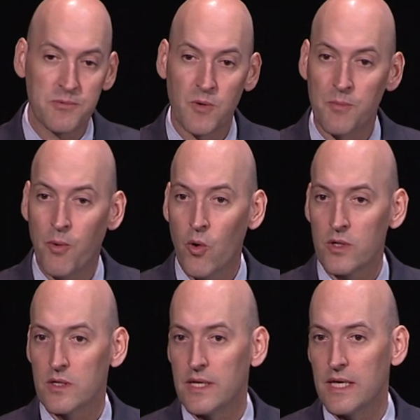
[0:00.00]
more
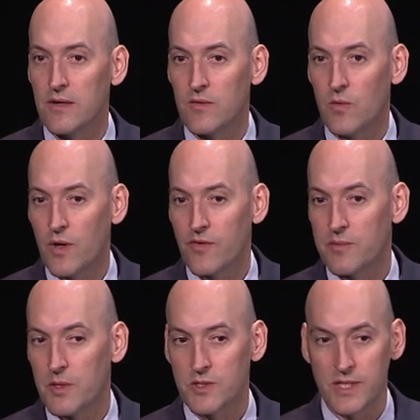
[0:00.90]
importantly, one of the
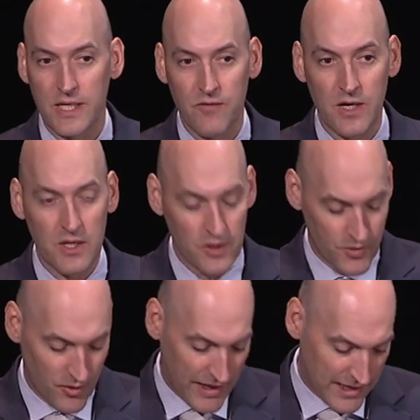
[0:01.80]
most significant
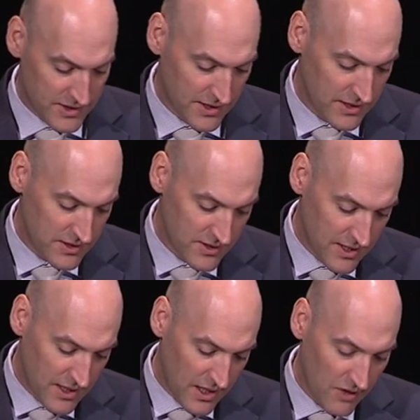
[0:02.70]
nuclear accidents
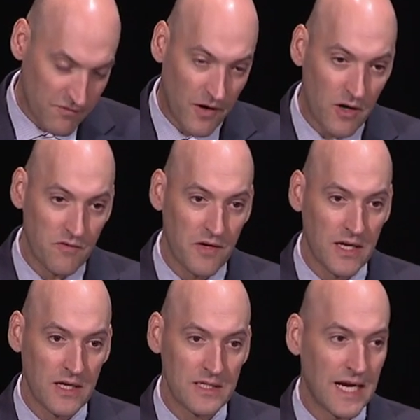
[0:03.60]

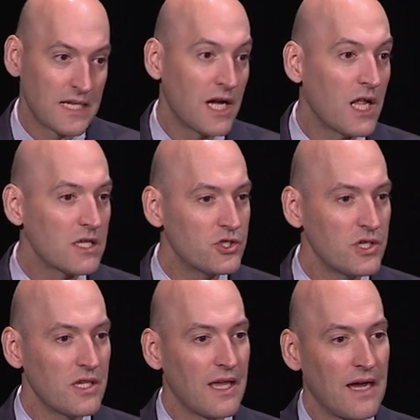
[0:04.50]
involving
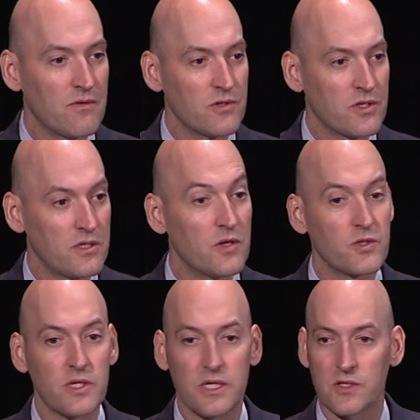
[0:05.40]
technology that was
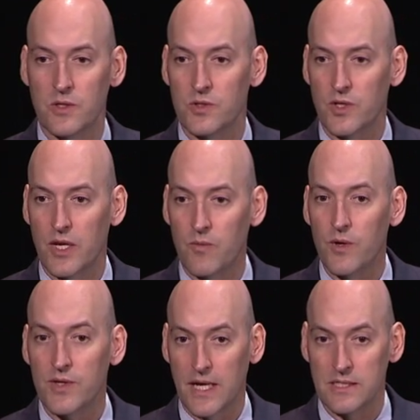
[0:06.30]
closely associated
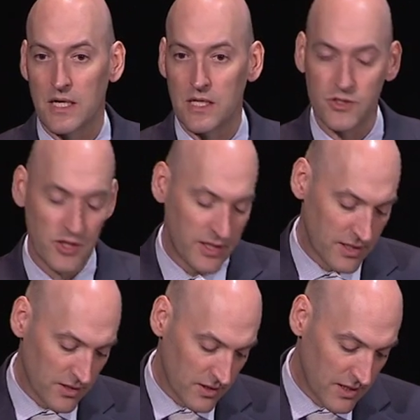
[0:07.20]
with technology
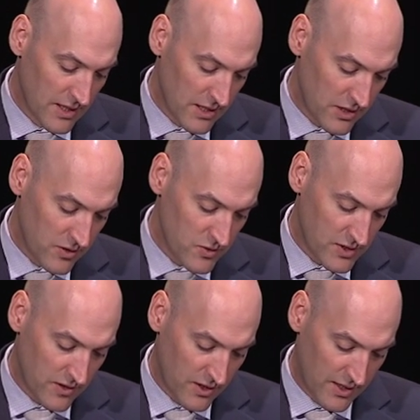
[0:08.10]
here used
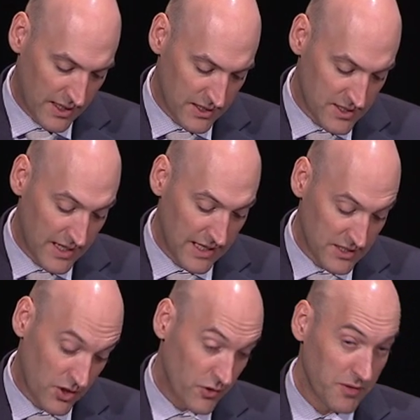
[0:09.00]
in the United States,
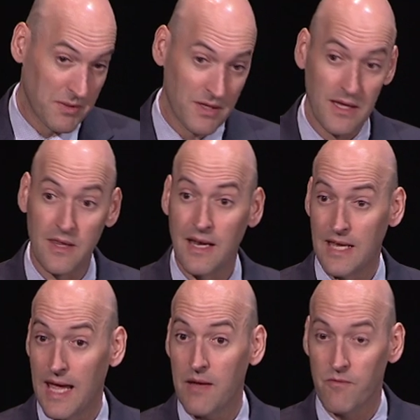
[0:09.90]
and ultimately that
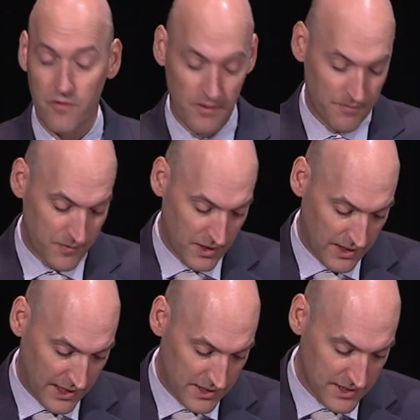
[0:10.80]
came from the
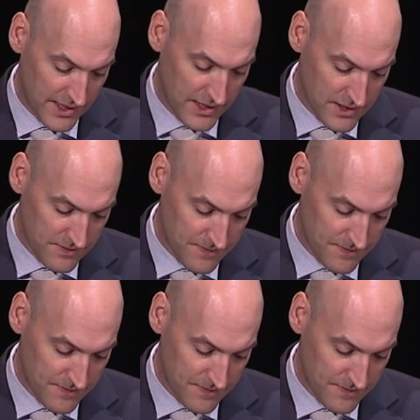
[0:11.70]
United States.